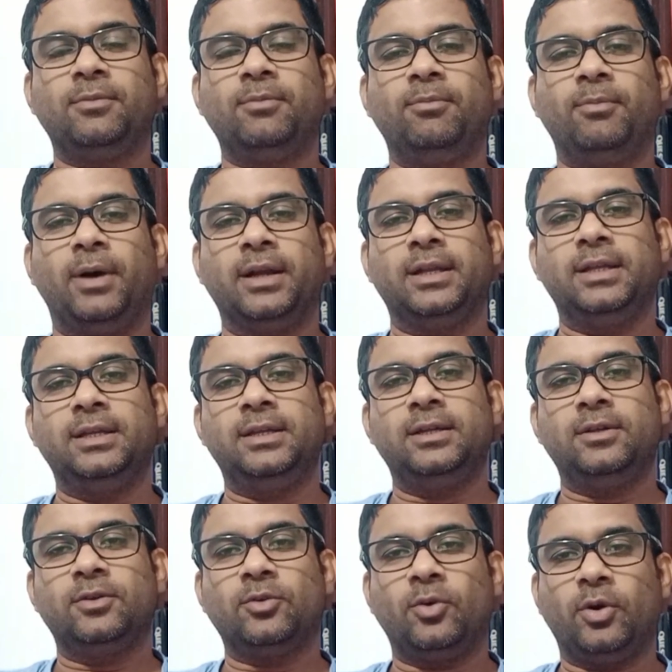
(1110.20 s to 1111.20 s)

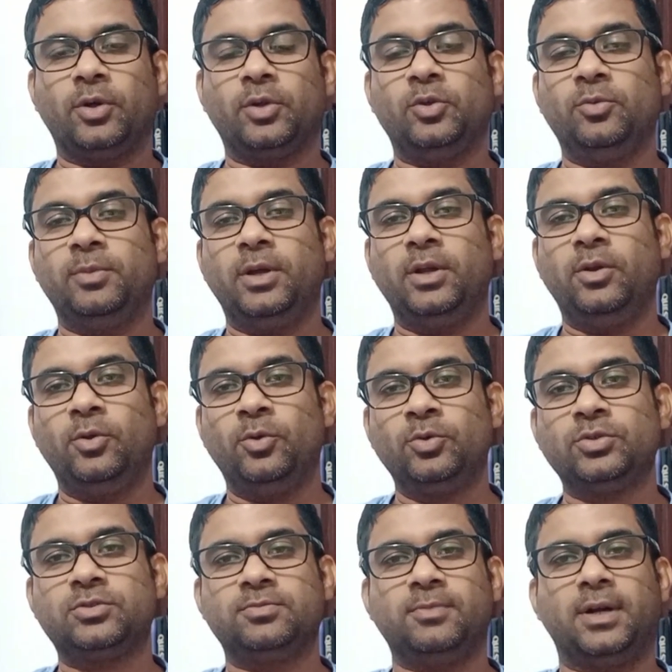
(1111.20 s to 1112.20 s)
money or you may
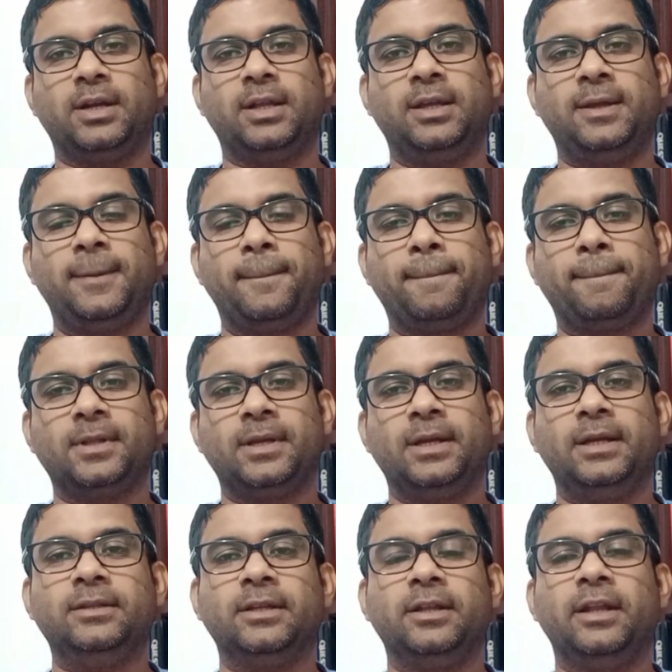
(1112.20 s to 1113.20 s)
lose money
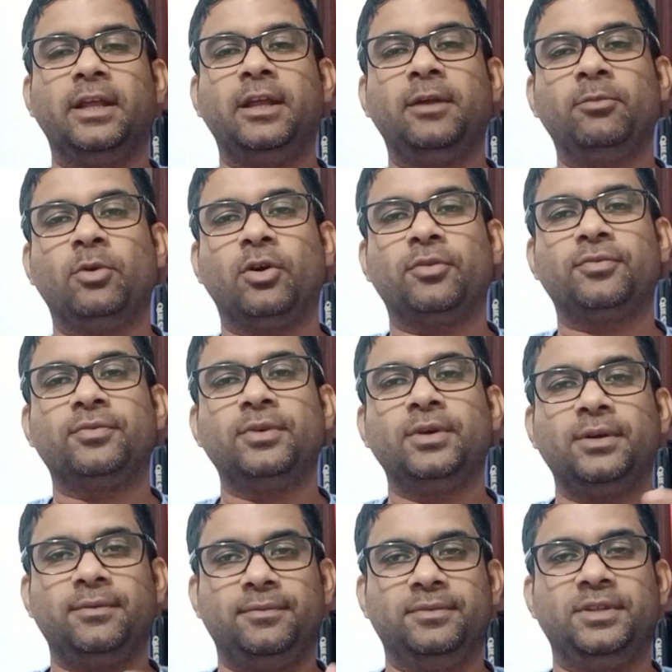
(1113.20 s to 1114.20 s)
in the name of
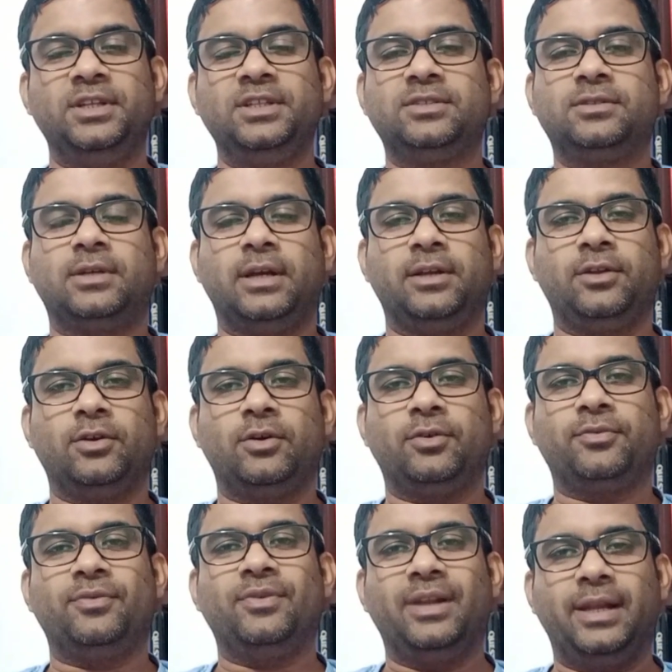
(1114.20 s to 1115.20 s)
these kind
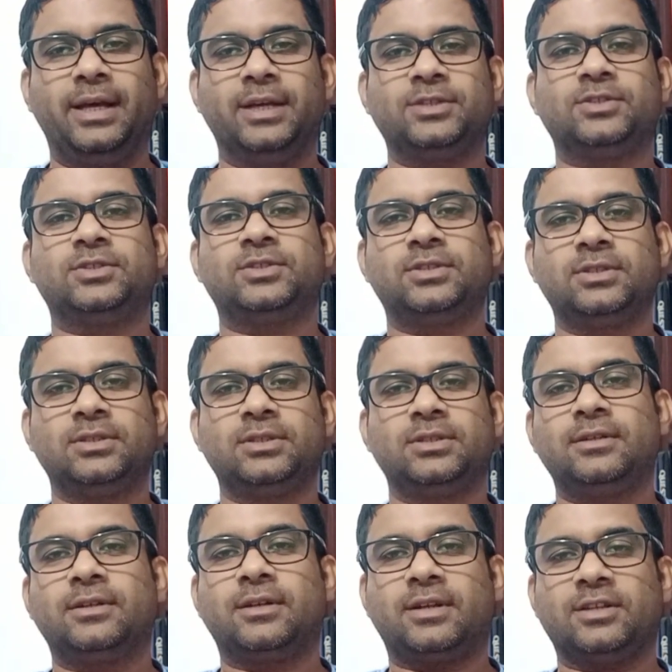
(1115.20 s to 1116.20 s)
of less
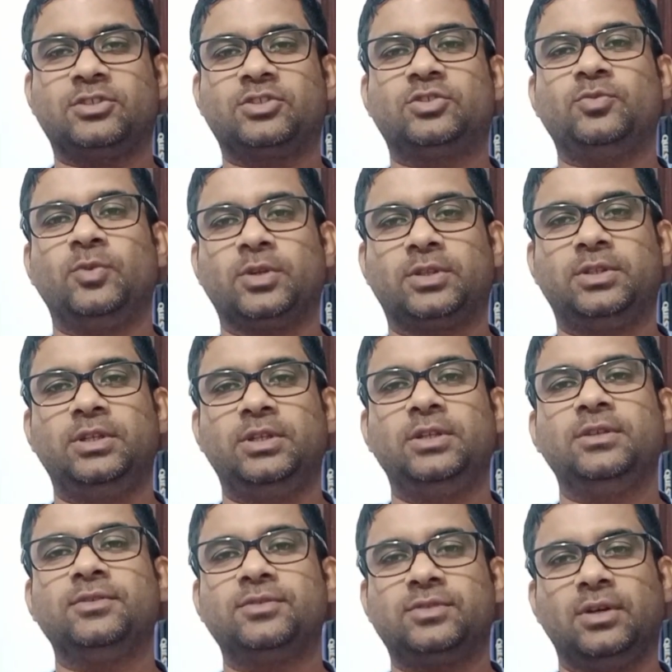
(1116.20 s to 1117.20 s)
trustworthy
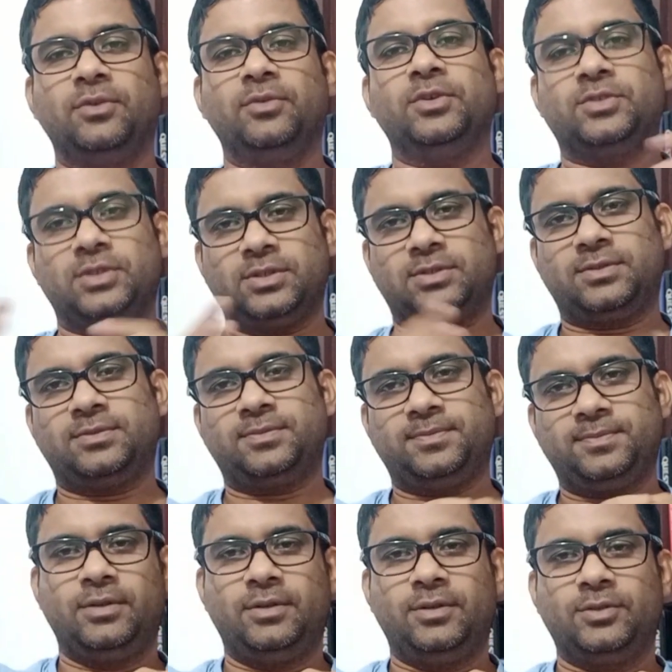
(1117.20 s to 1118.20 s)
services.
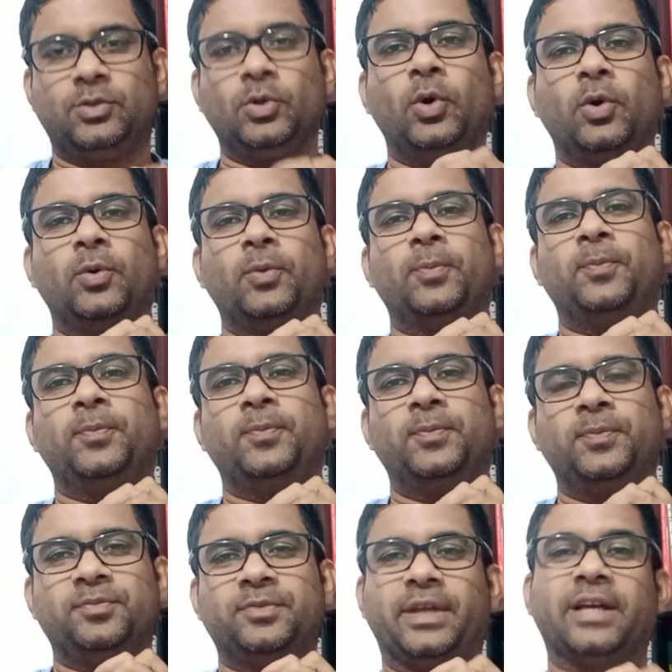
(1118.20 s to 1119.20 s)
So,
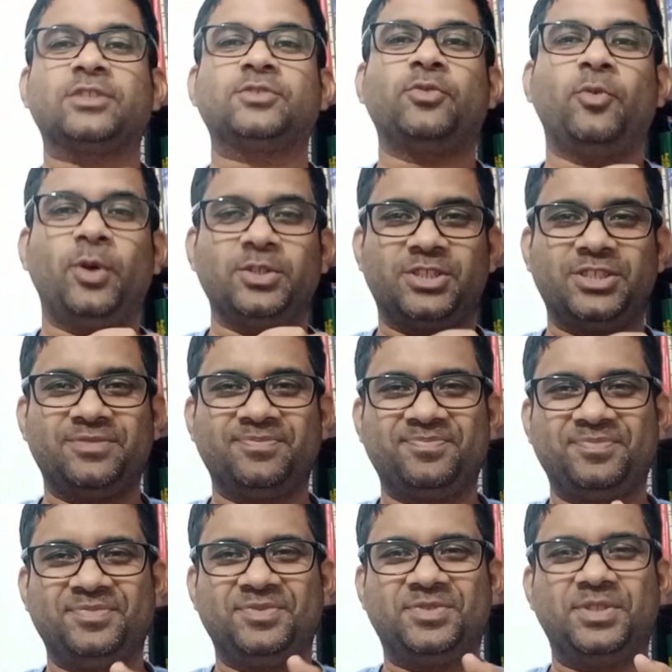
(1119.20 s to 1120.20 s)
thanks for
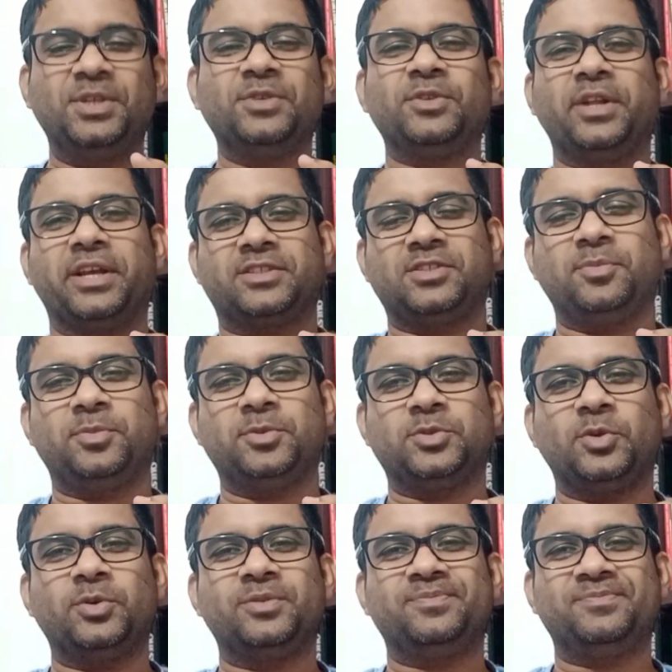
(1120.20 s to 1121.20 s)
watching. See you in the next
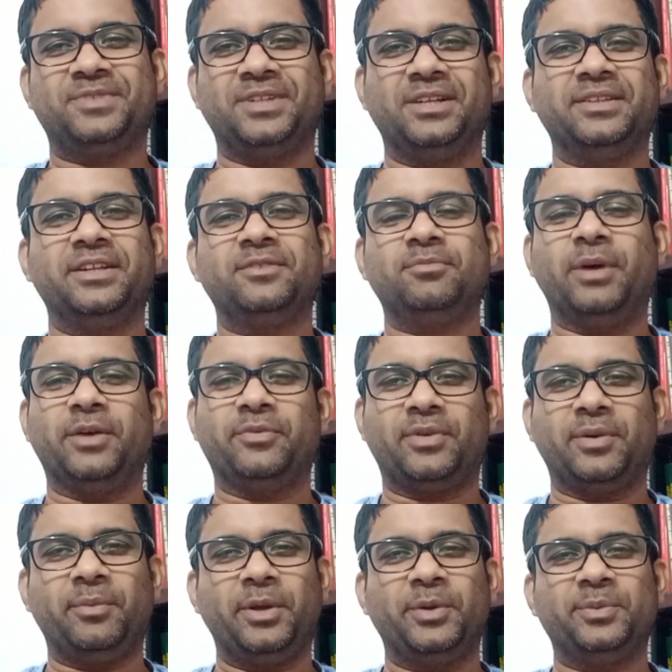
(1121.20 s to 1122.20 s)
episode. Till then, bye
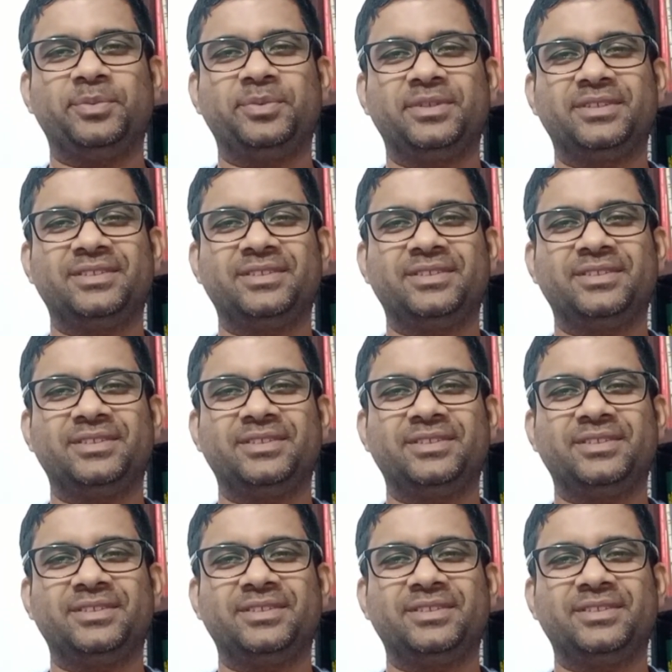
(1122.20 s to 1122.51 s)
from Anup.